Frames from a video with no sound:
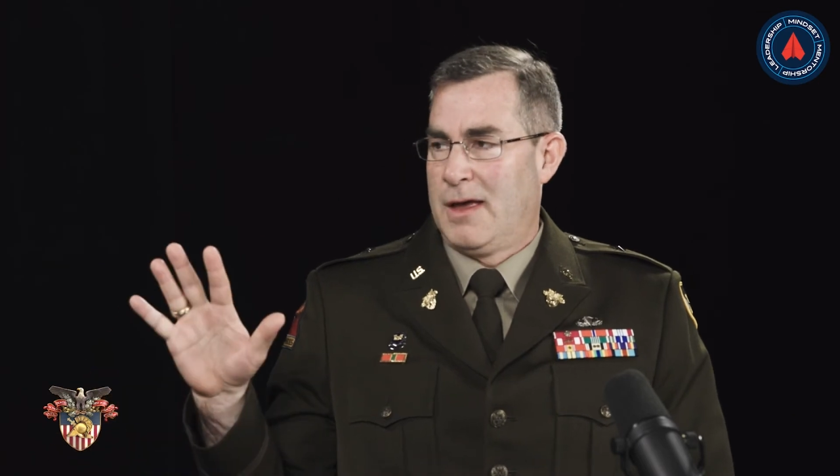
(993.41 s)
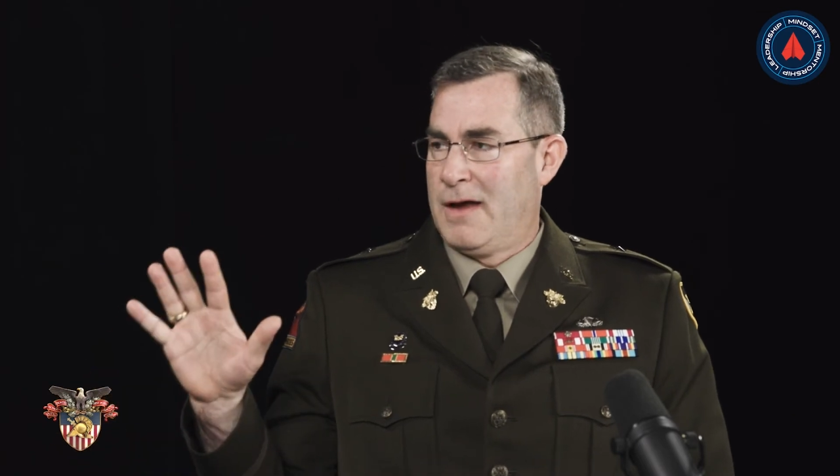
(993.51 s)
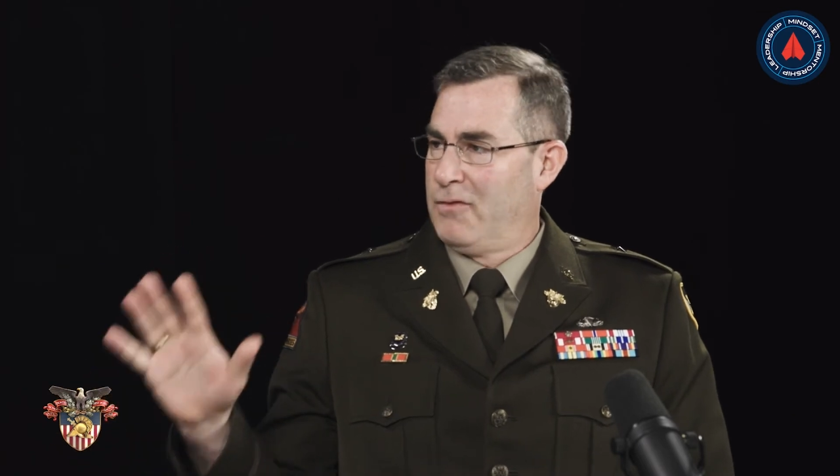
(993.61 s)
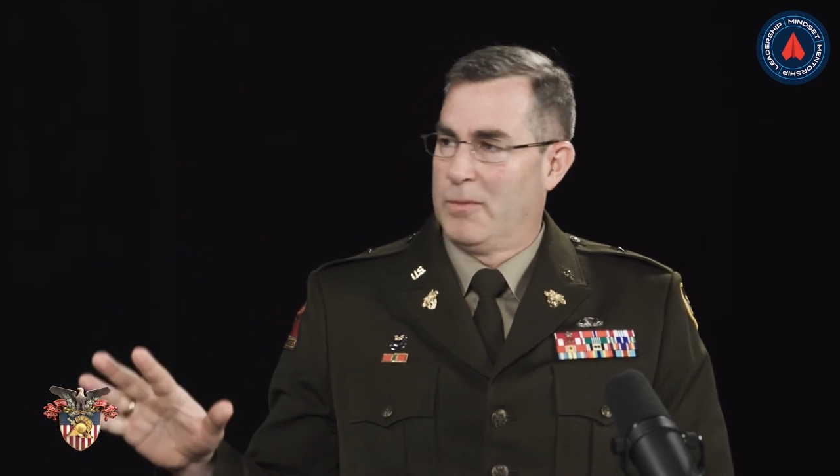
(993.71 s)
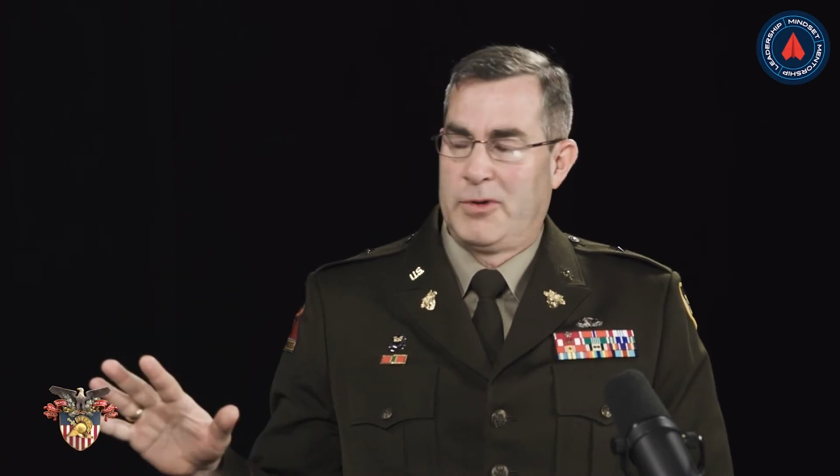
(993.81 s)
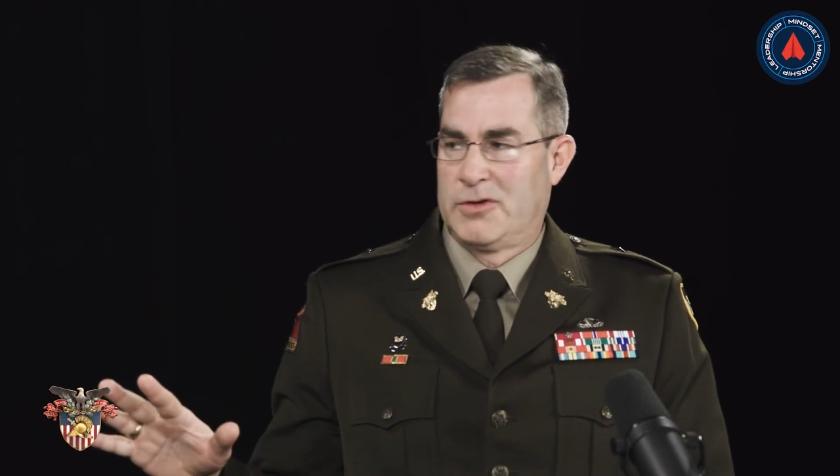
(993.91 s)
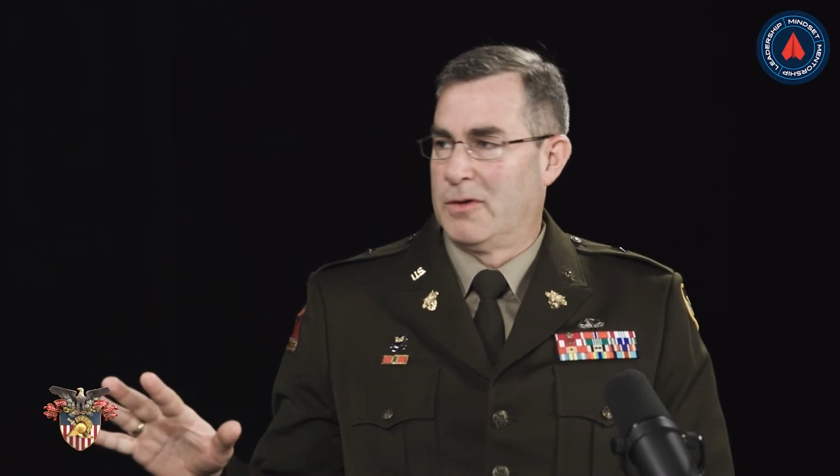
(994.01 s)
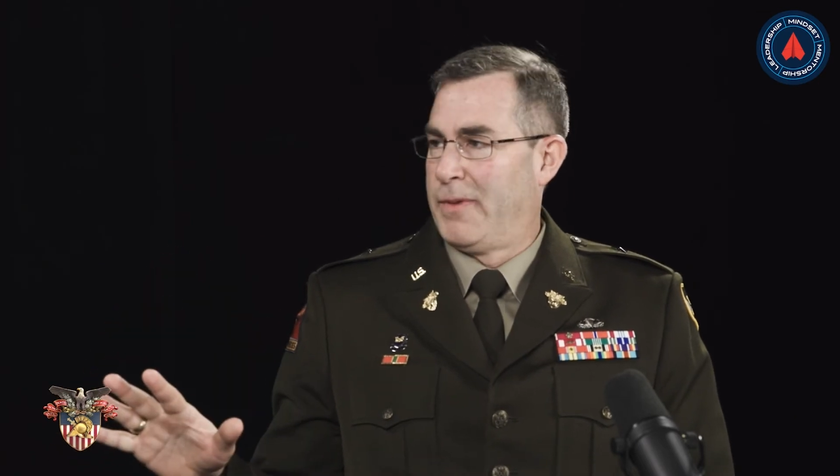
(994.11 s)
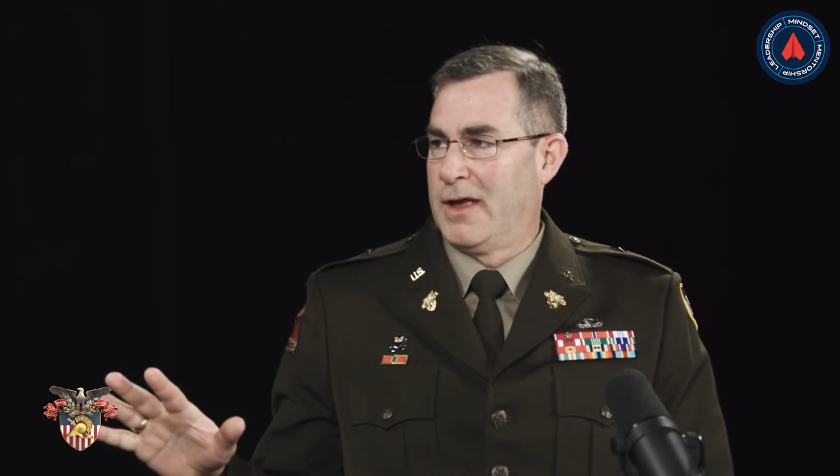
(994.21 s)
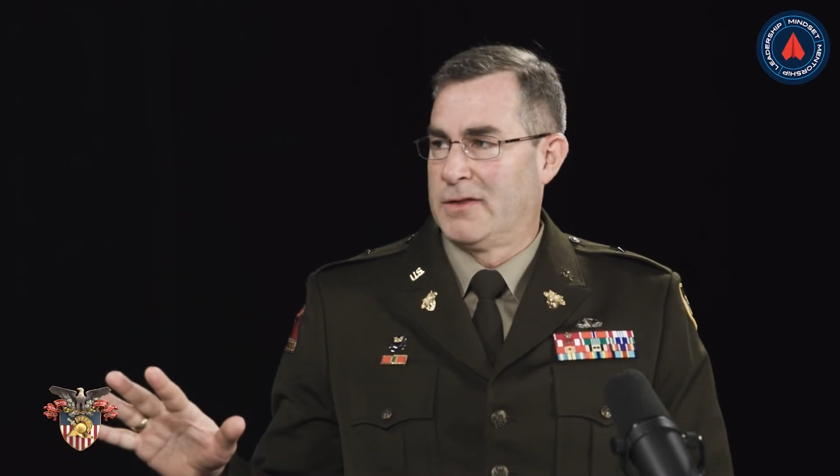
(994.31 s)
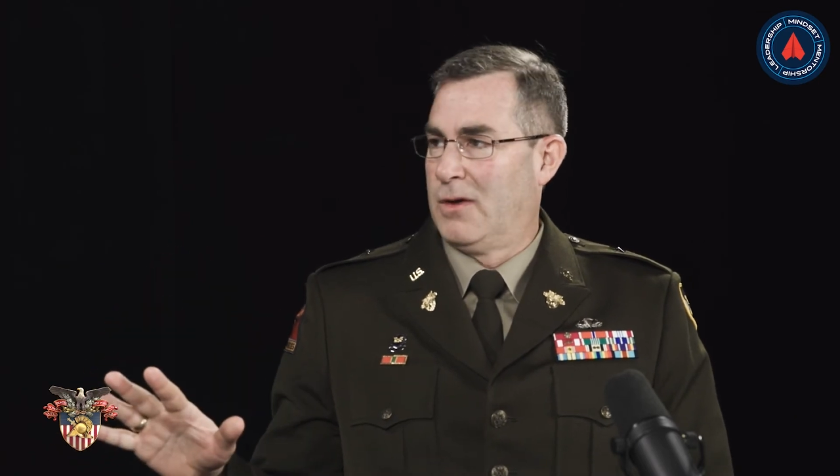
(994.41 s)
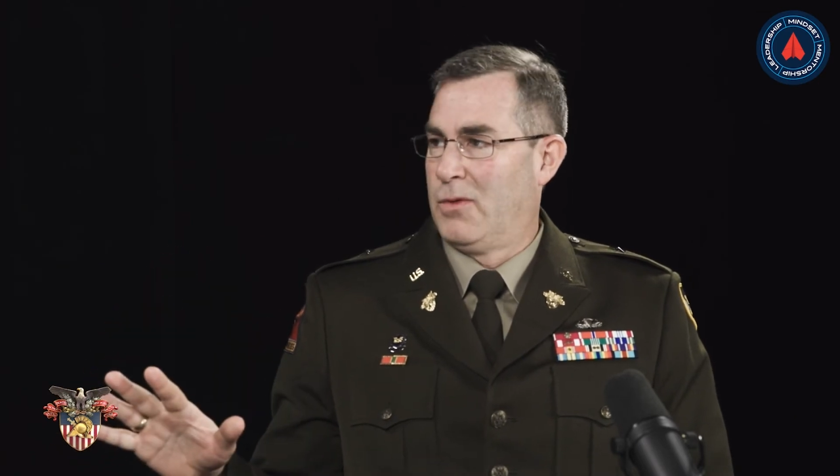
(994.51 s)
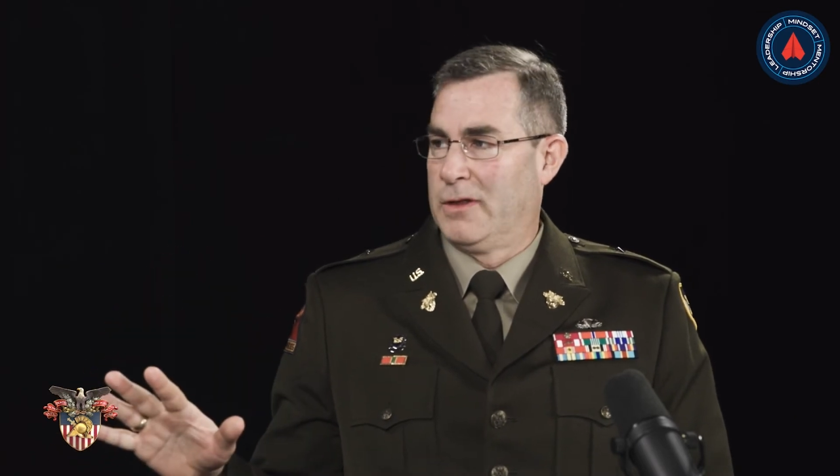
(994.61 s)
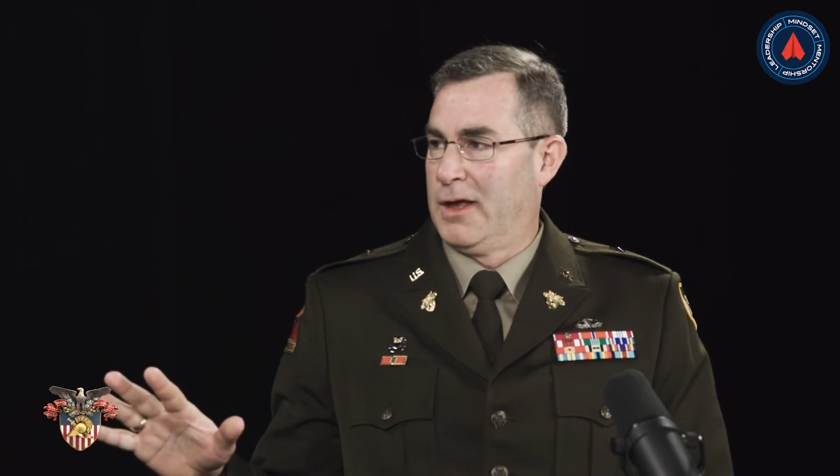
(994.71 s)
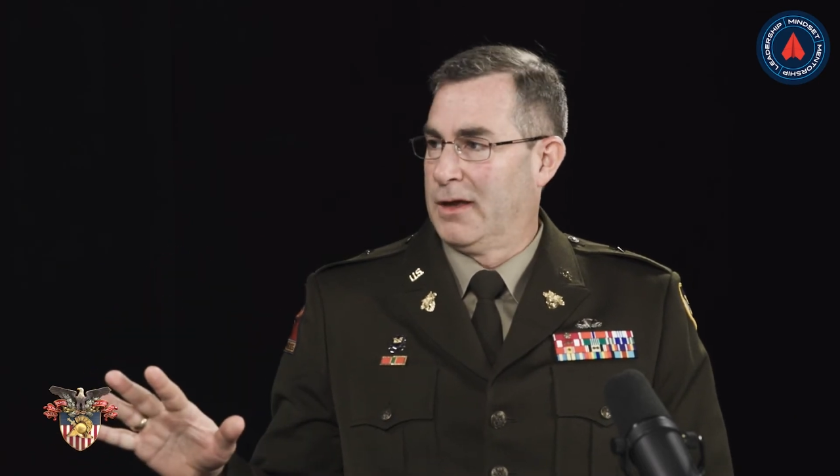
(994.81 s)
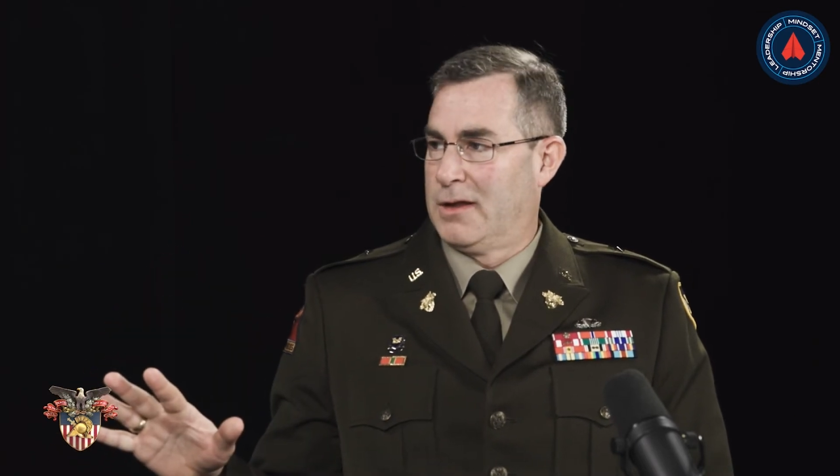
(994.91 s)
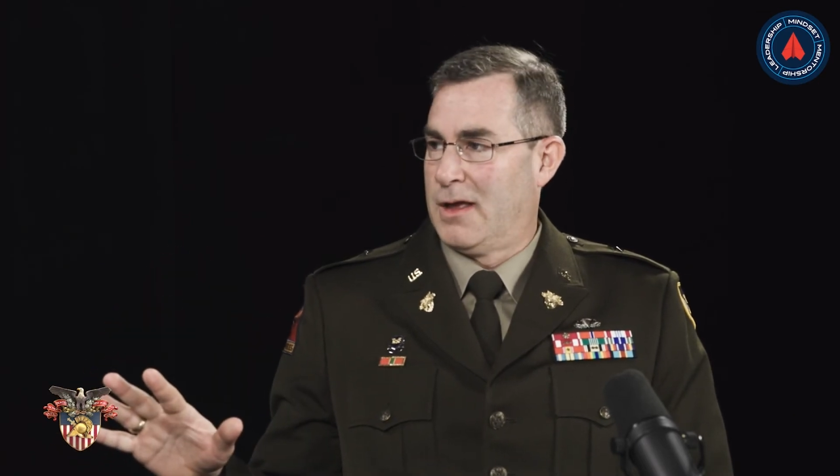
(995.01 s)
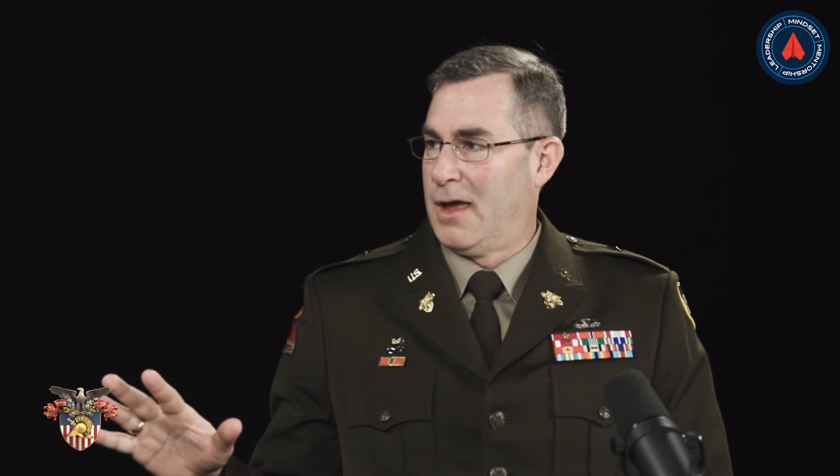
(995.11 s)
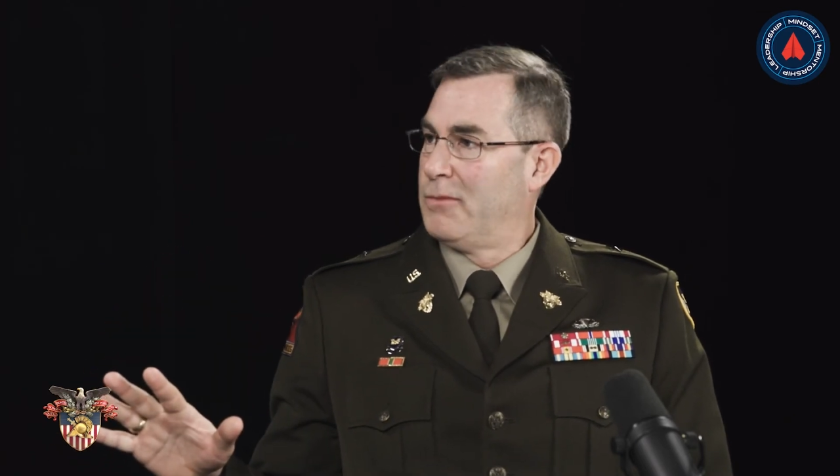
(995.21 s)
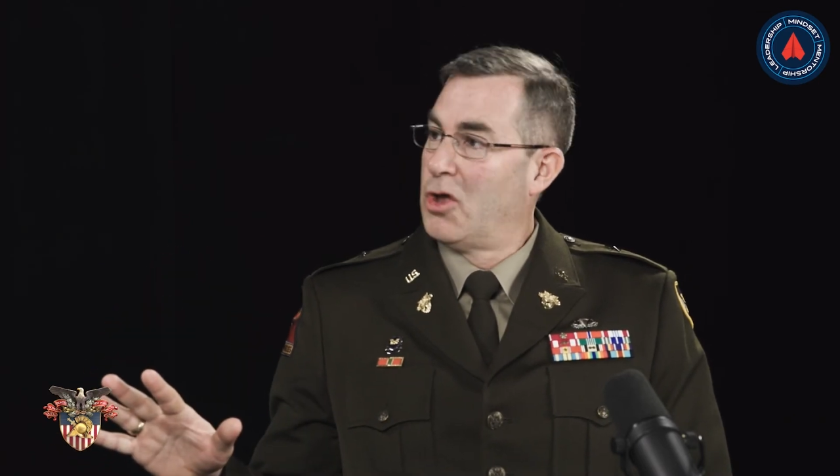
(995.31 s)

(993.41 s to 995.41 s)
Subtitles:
everyone puts their pants on one leg at a time.